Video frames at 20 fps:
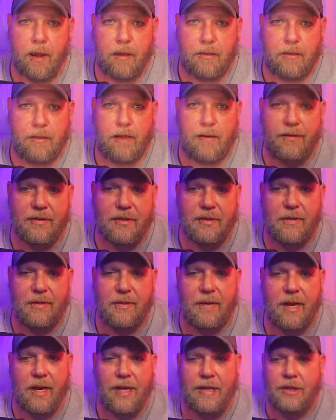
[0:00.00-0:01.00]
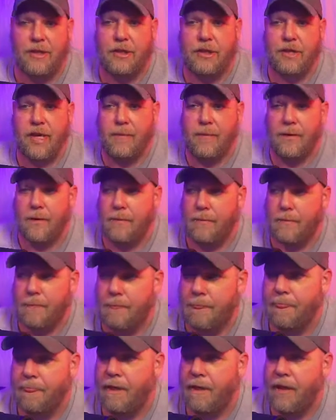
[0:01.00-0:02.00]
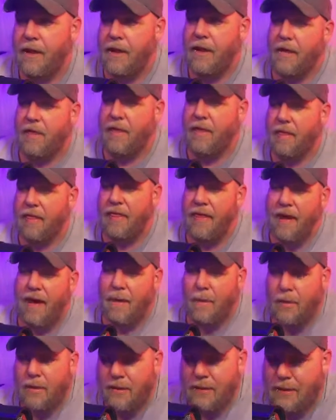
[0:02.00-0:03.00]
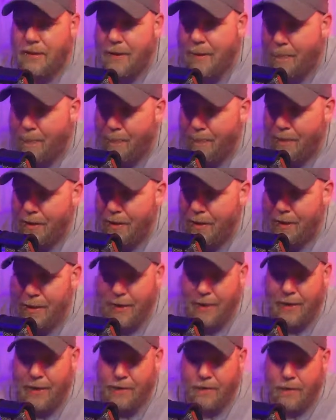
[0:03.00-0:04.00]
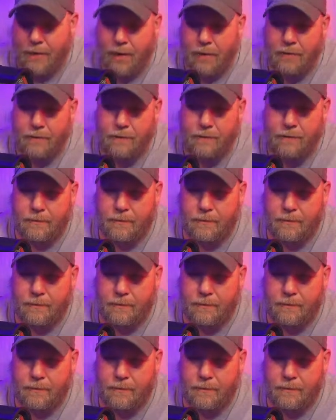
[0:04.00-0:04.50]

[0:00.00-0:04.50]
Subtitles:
So that was Elimination Chamber. That was Monday Night Raw.